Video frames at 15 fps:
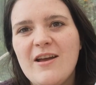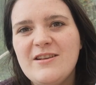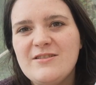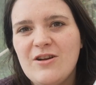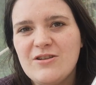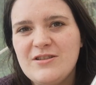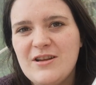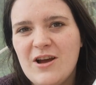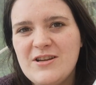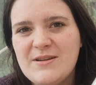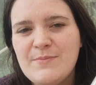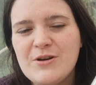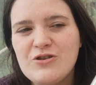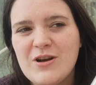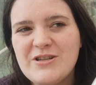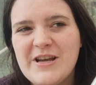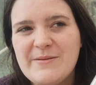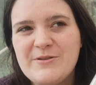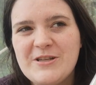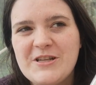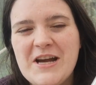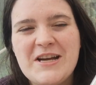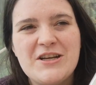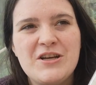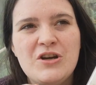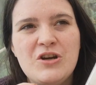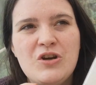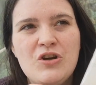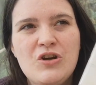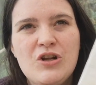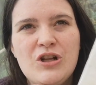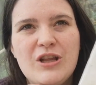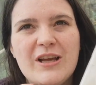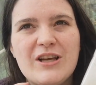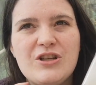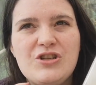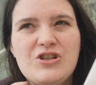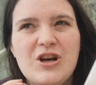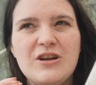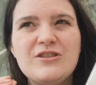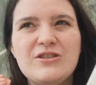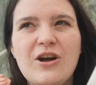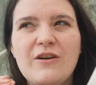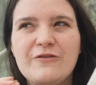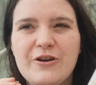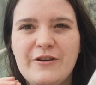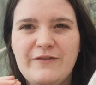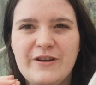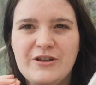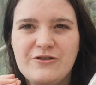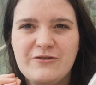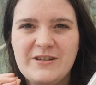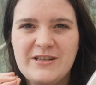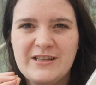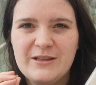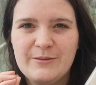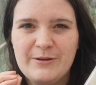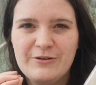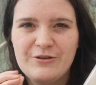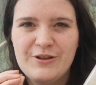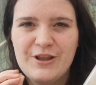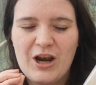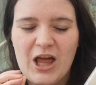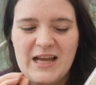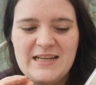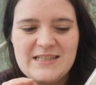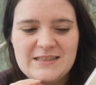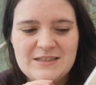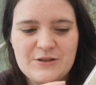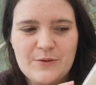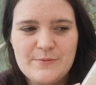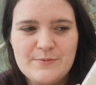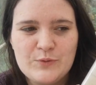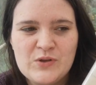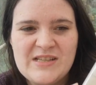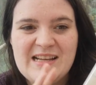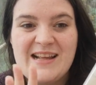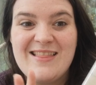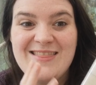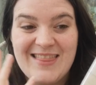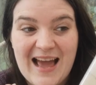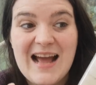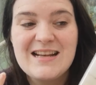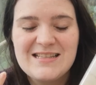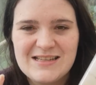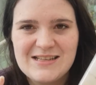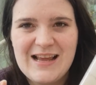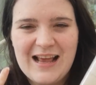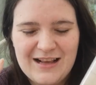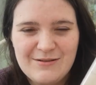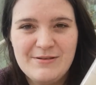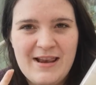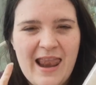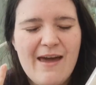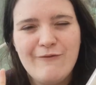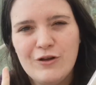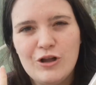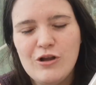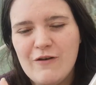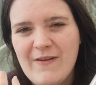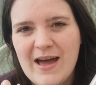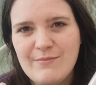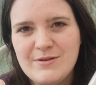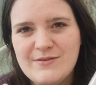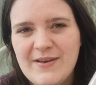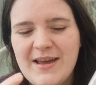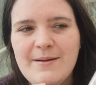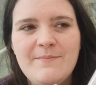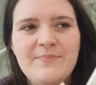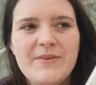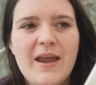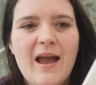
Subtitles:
I did my Try a Chapter Tag like just after I'd finished reading The Mirror and the Light, and so I was wanting that level of atmosphere.